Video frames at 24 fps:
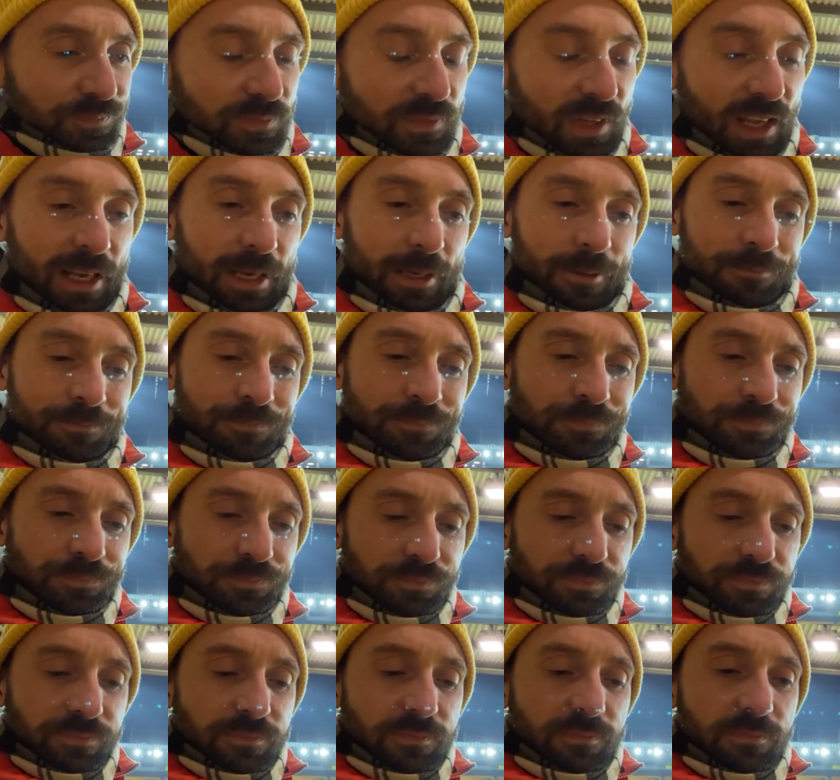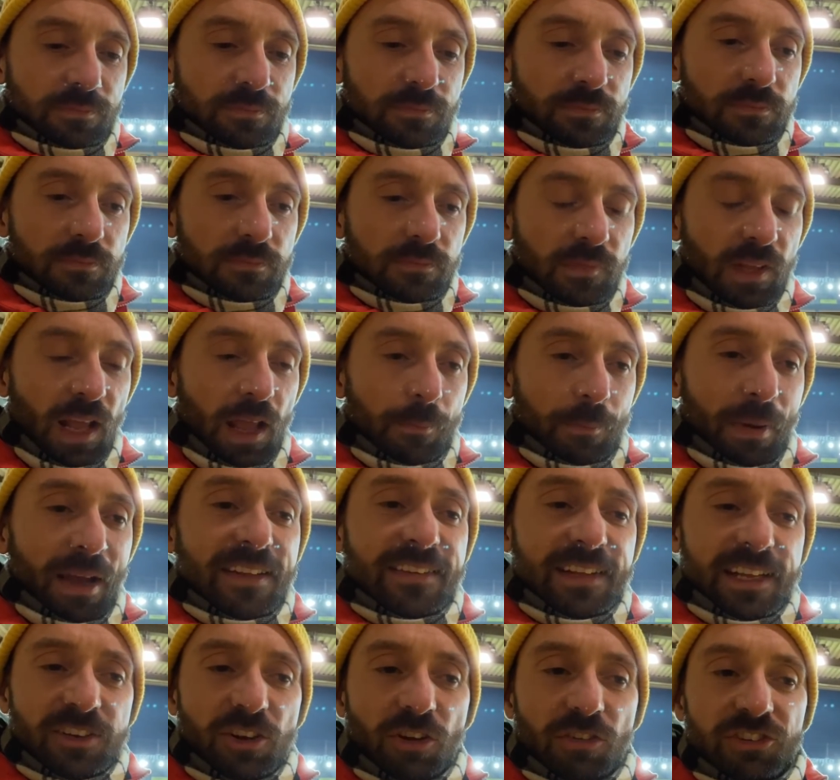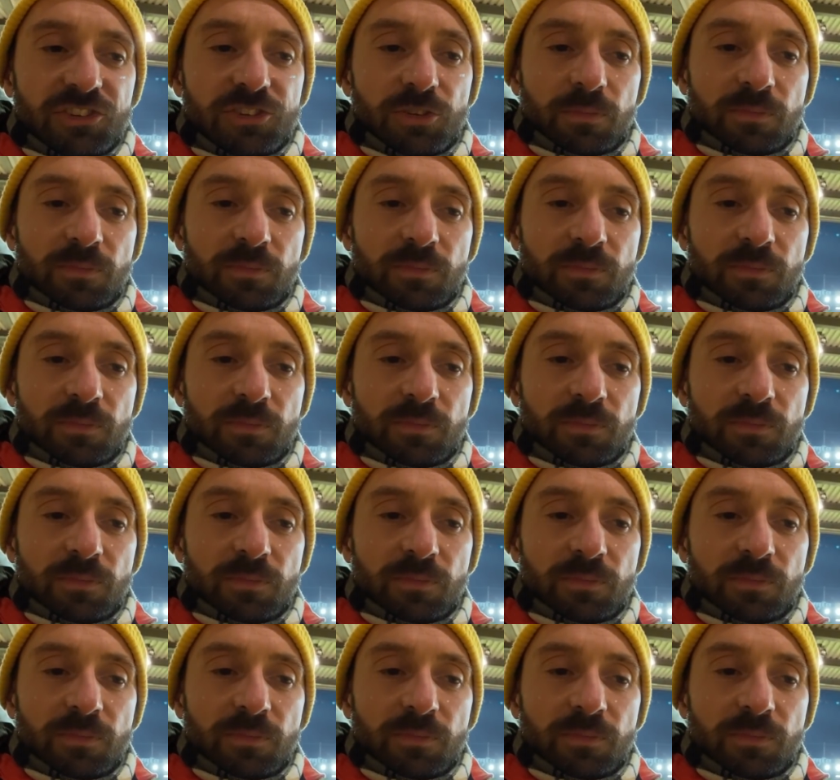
But I'd say Norwich